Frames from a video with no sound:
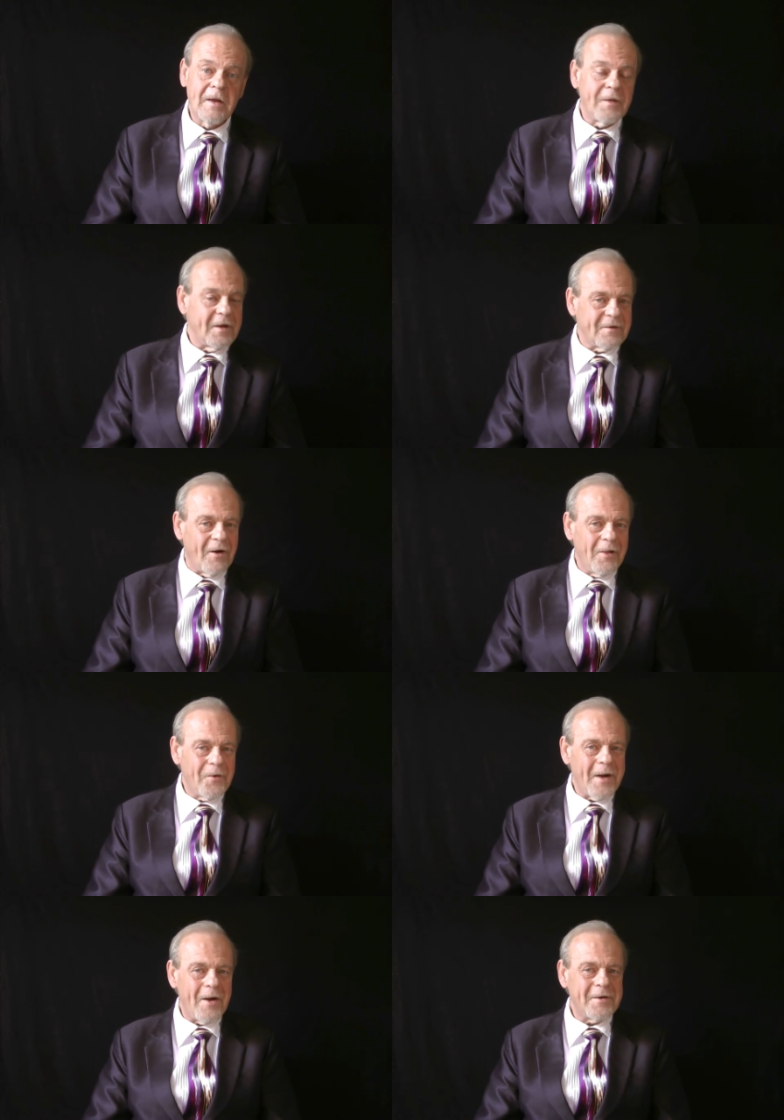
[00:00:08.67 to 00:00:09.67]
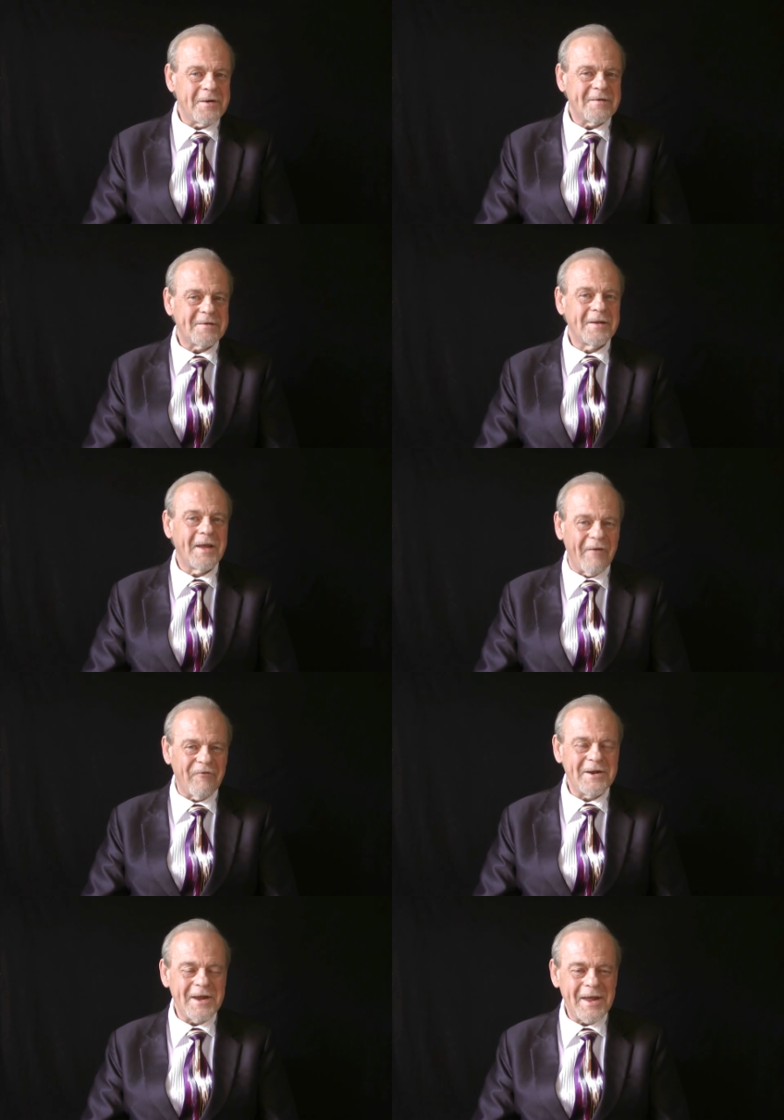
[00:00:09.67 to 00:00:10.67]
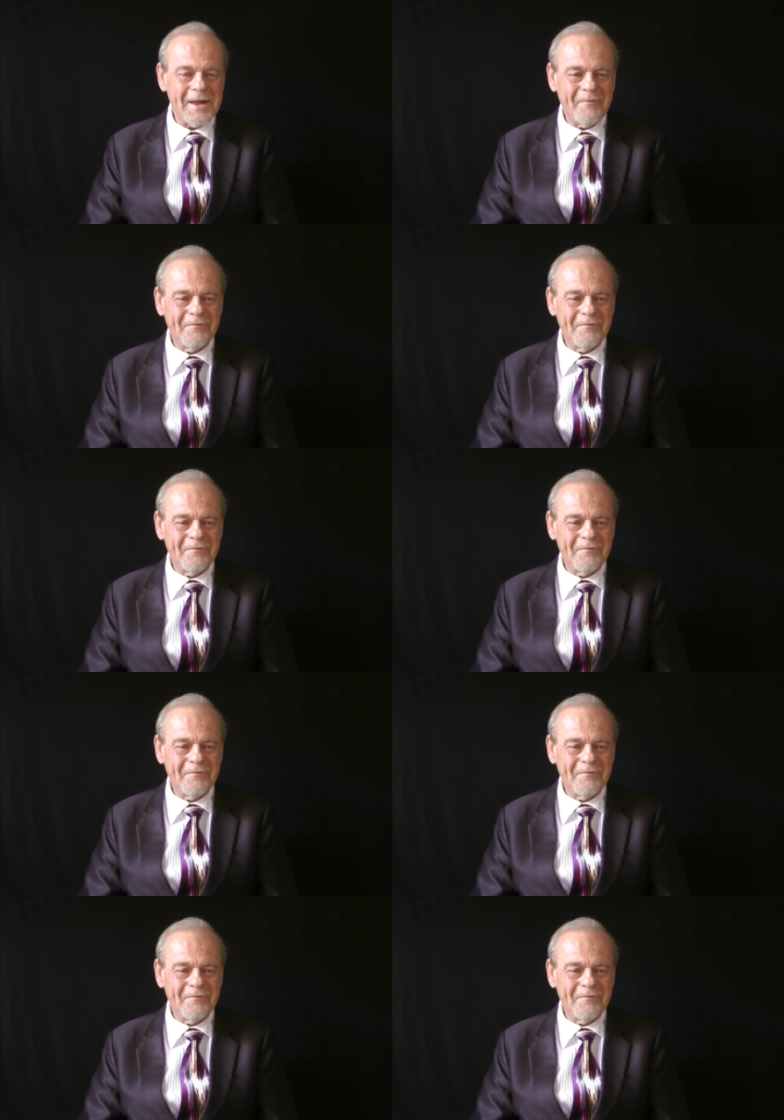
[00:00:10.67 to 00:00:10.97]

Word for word: that's all around us every day.